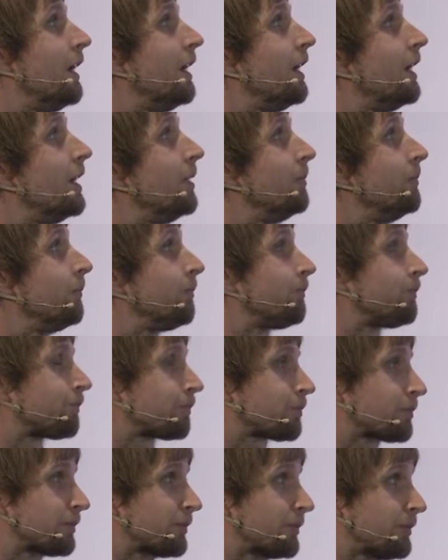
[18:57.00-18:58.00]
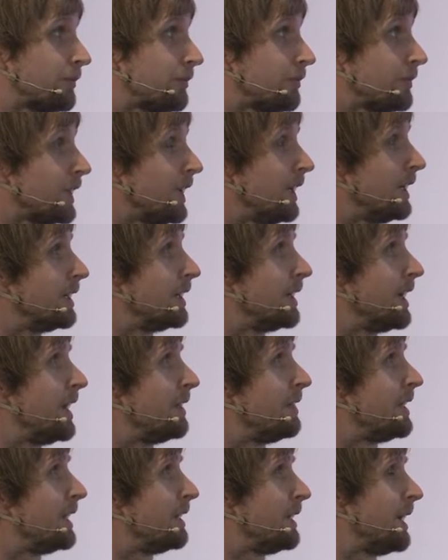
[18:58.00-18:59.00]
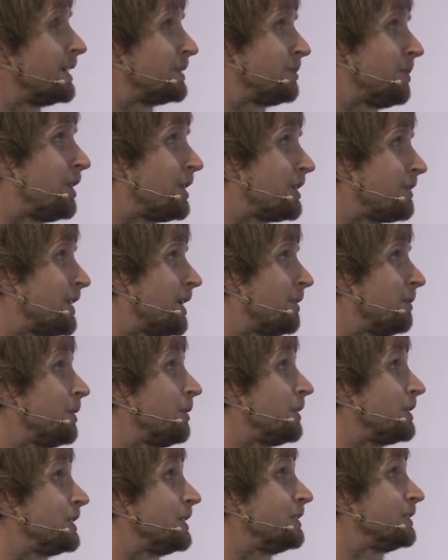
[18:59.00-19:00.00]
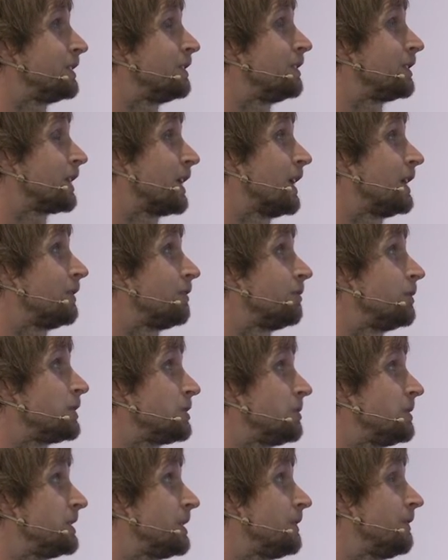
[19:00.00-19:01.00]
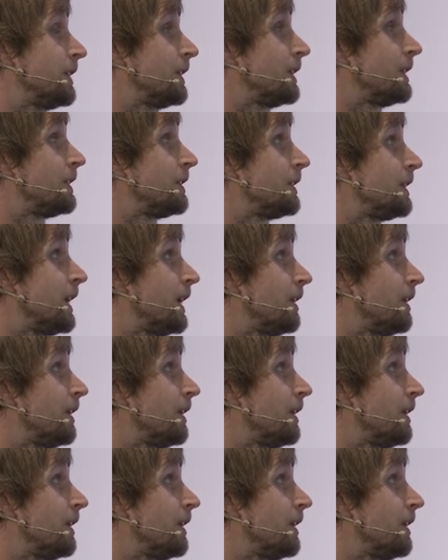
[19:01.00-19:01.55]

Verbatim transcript: um, and then, as part of that, we wanted to look kind of more specifically at the